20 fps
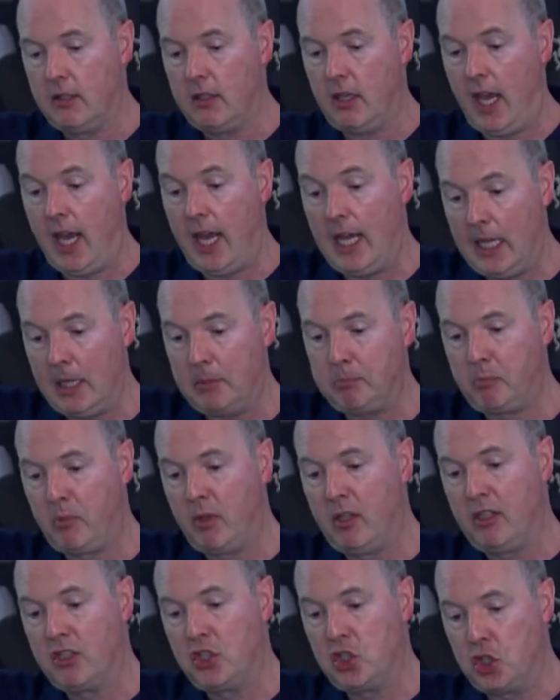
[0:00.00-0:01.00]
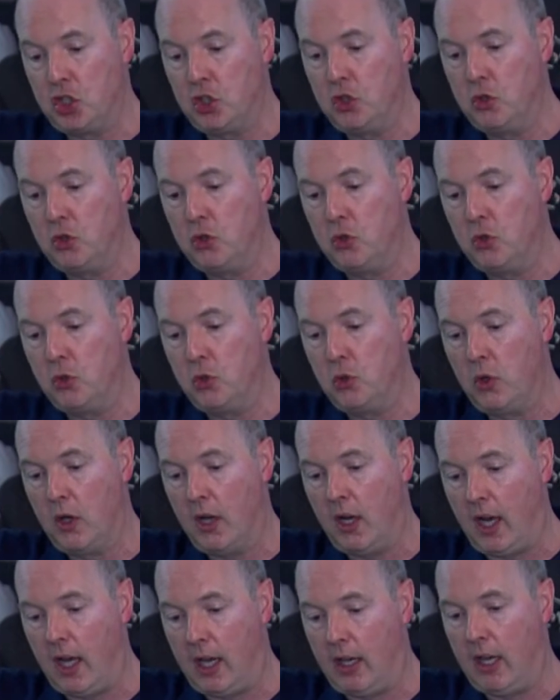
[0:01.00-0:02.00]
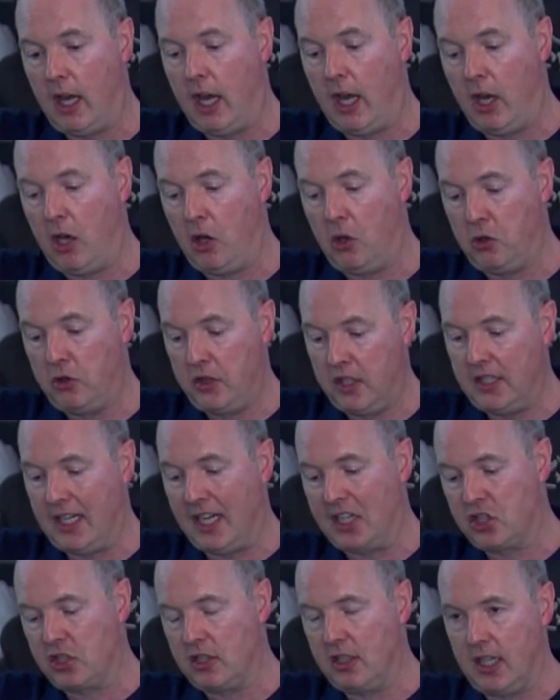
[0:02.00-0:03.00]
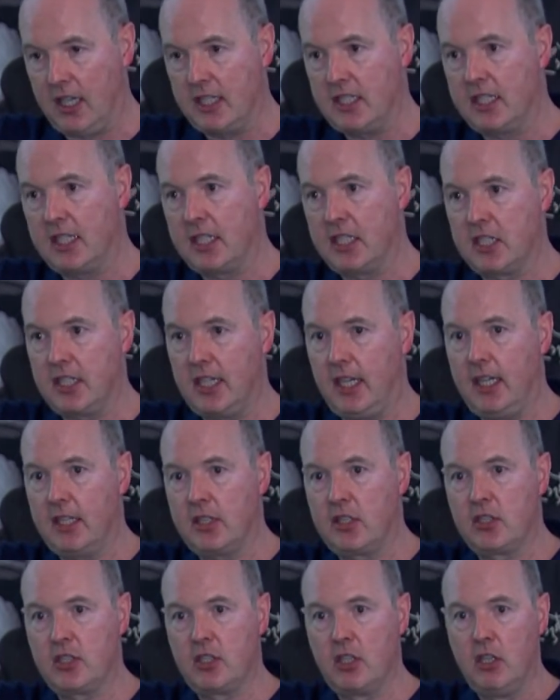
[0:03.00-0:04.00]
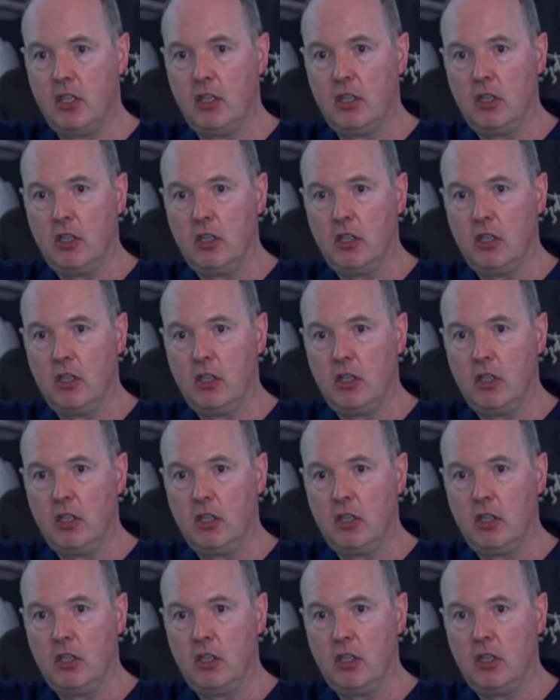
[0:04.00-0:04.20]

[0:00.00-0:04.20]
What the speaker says: help to allow the nationalizing states